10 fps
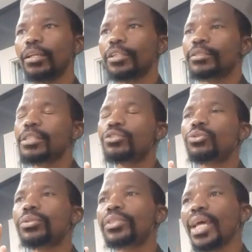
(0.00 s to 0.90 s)
It is
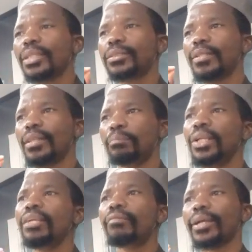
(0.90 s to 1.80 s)
to test the
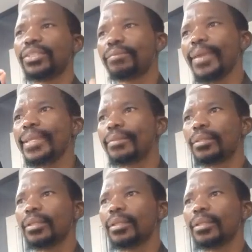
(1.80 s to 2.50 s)
believer's faith.